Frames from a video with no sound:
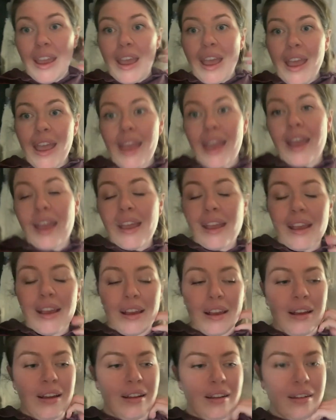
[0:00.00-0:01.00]

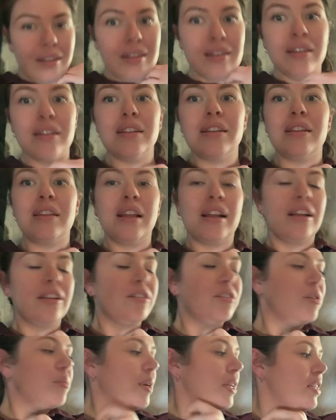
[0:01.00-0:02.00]
and then it's no
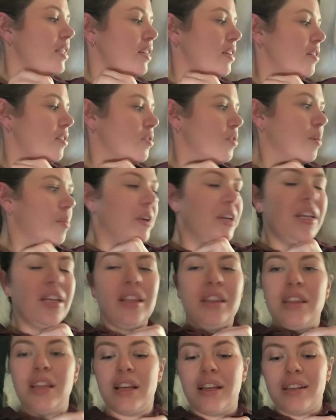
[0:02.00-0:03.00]
big deal. So I'm gonna eat
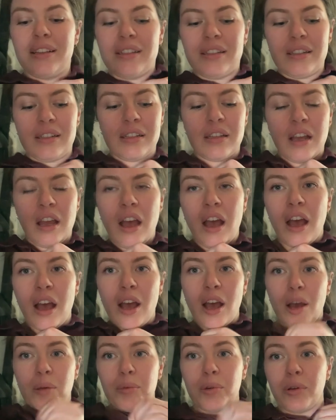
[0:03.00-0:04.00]
this.
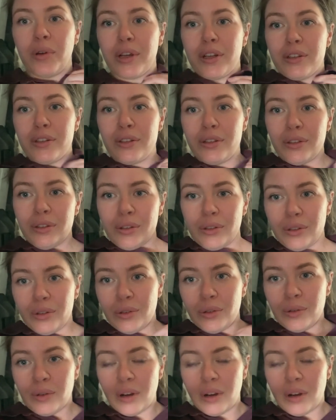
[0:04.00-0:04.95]
I'm going to